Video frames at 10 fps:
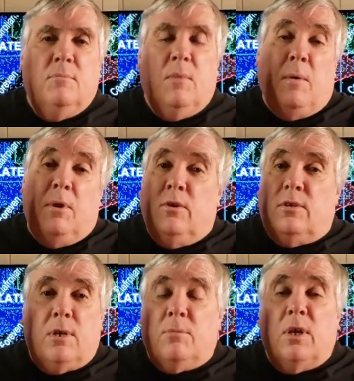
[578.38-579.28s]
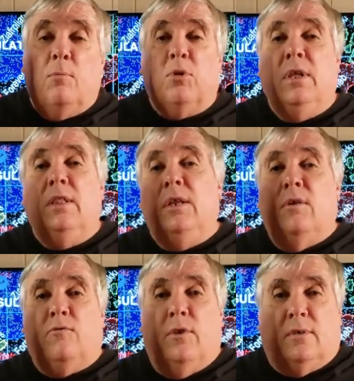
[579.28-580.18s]
maybe something completely
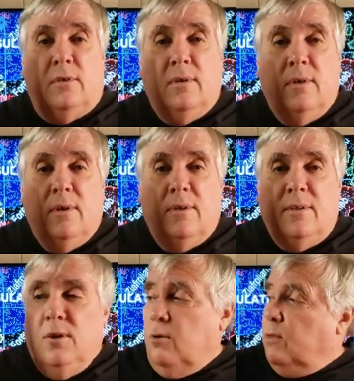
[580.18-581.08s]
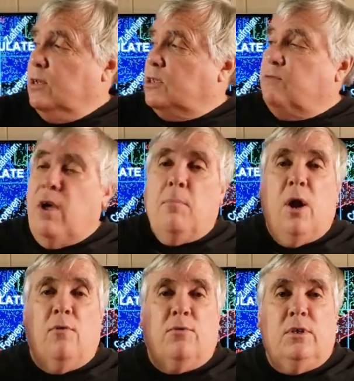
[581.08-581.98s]
different. You know, this is
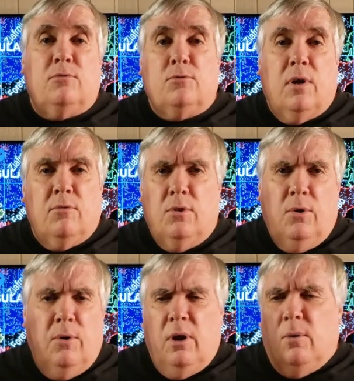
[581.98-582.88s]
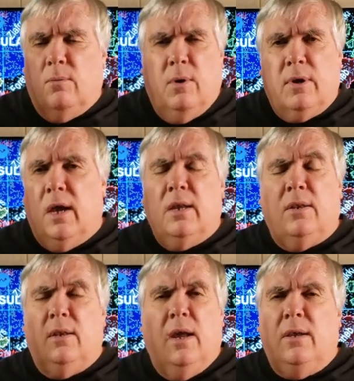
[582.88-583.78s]
Vampire Fleets from Travel to the New Era. What kind of
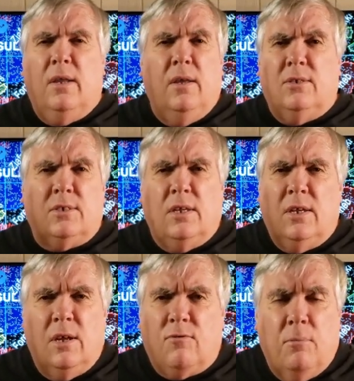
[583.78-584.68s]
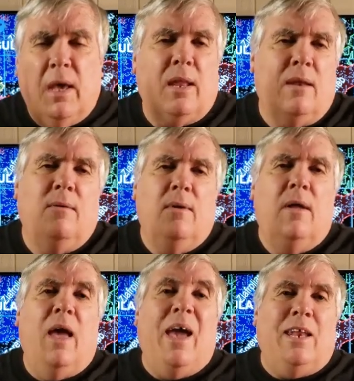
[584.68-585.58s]
ideas can you get from that?
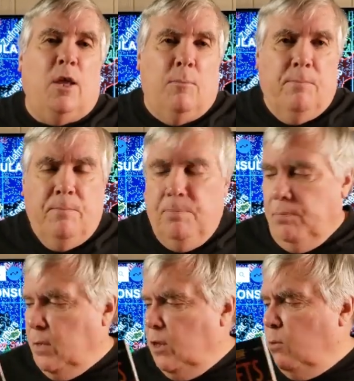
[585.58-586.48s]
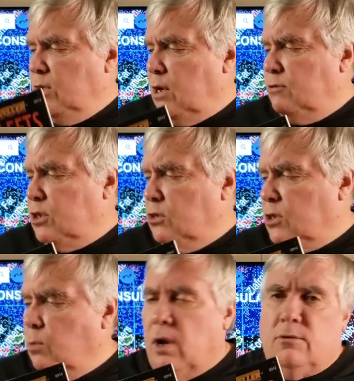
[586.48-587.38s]
Any. And the reason I've
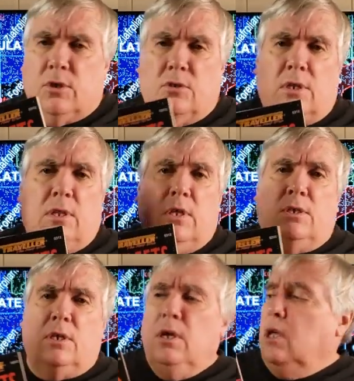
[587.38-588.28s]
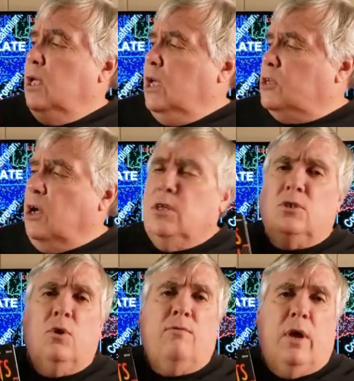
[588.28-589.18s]
chosen what I've chosen on these is all
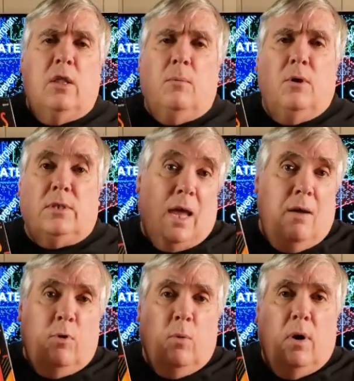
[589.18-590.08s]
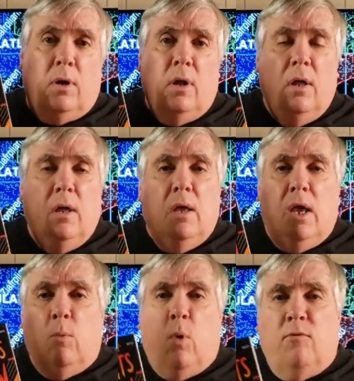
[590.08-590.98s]
these are available to everyone
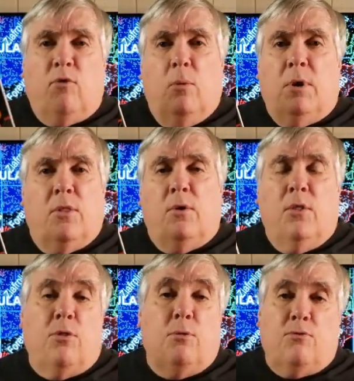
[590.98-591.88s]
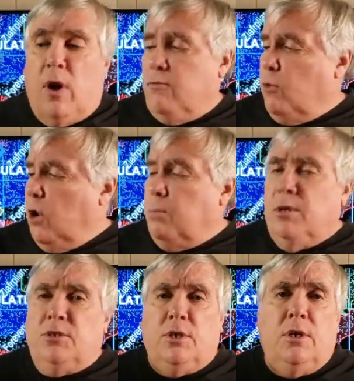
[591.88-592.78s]
in one form or another, either through
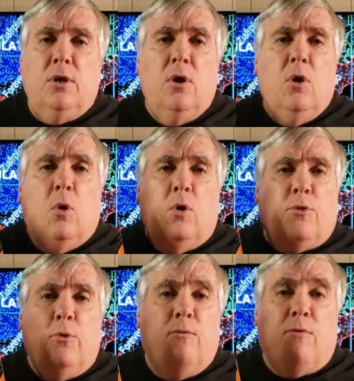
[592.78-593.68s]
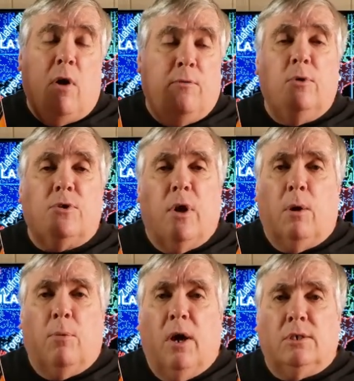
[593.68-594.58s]
DriveThruRPG or through Far Future
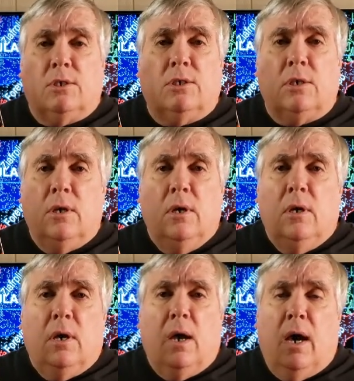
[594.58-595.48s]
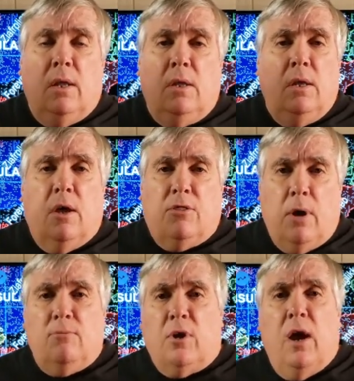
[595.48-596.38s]
Enterprises on the
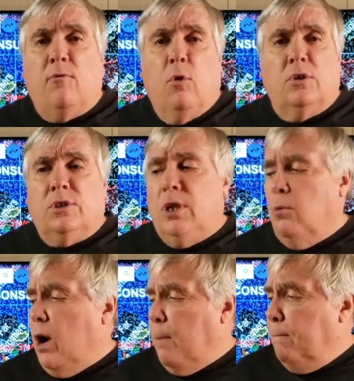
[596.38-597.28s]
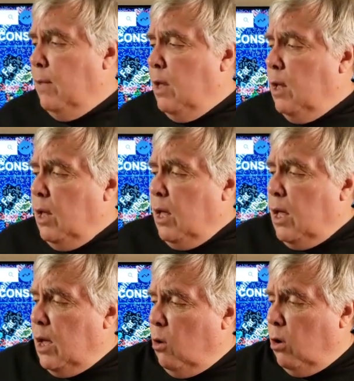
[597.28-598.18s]
thumb drive or CD-ROM.
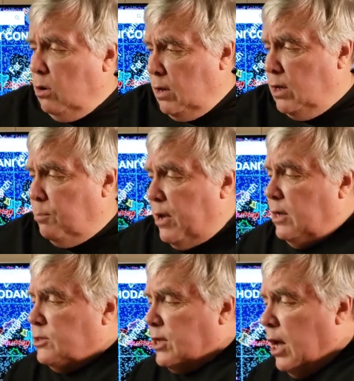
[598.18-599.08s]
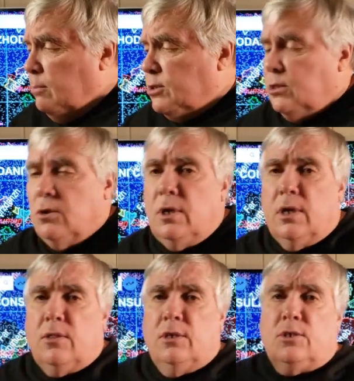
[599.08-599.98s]
Or Independence Games, you can
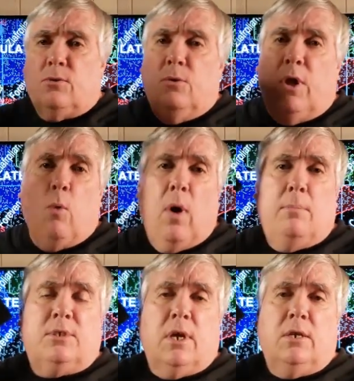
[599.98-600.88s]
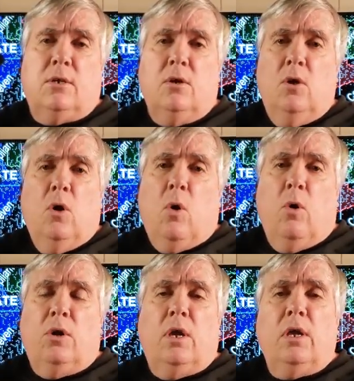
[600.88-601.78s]
get this through their website,
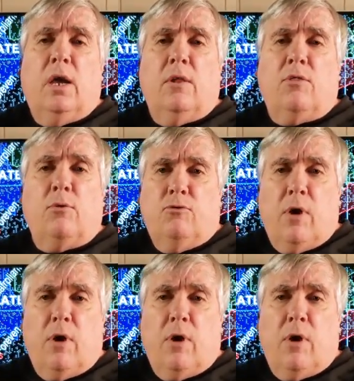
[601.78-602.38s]
or you can get it through